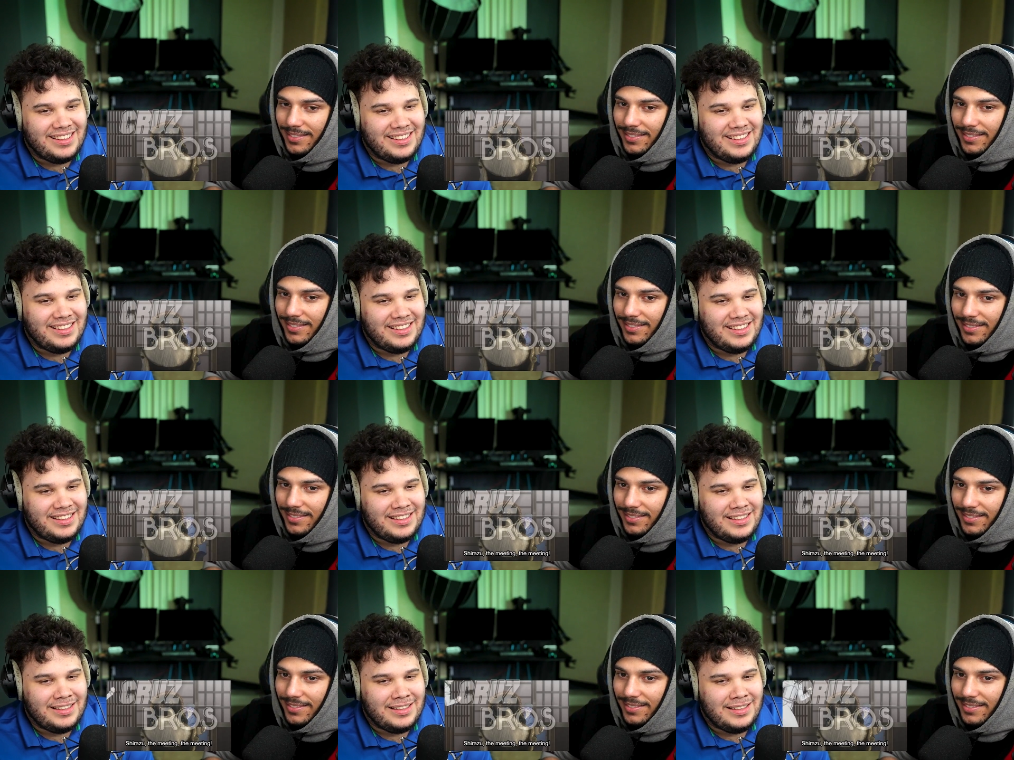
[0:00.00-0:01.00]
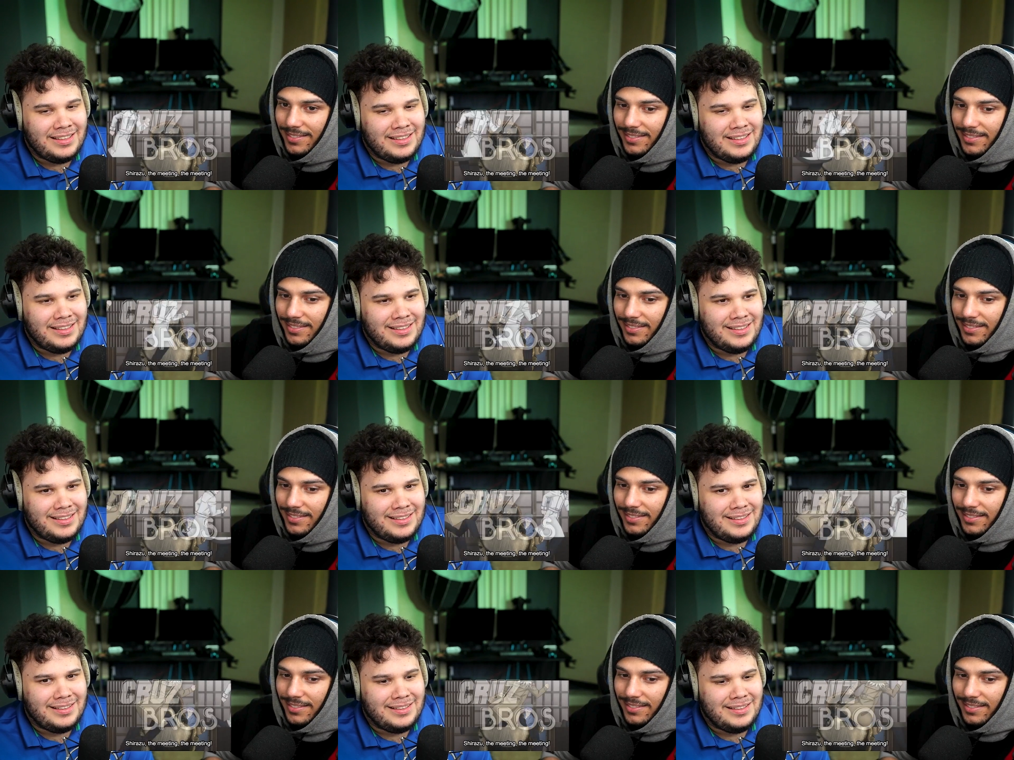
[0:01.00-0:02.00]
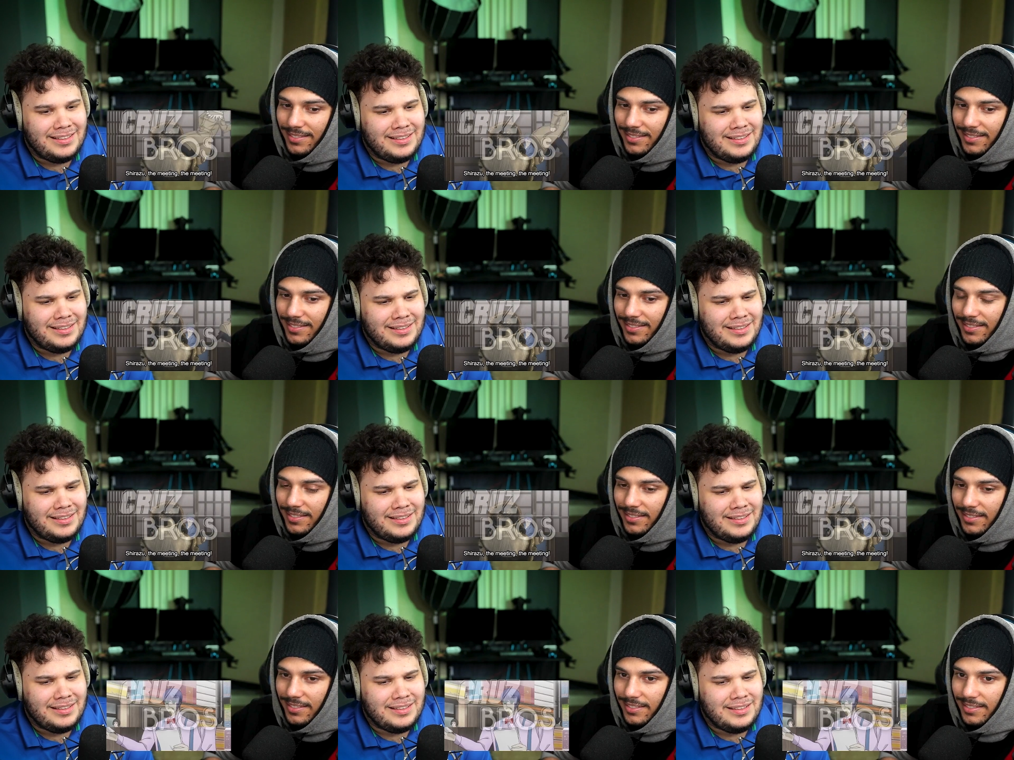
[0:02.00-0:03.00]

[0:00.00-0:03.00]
(silence)